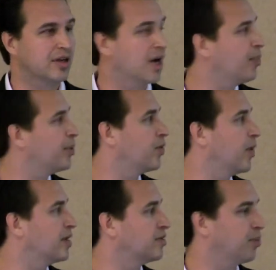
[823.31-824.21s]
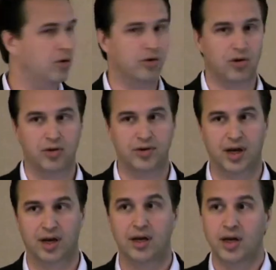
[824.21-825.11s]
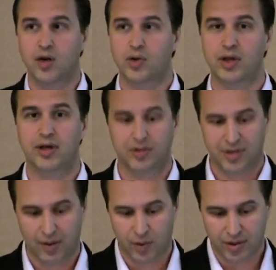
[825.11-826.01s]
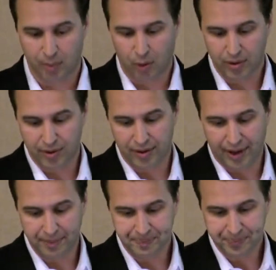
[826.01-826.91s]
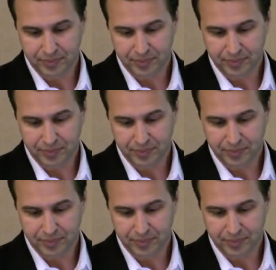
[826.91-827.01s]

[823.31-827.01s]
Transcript: company wants to pull in order to really understand what's important to them.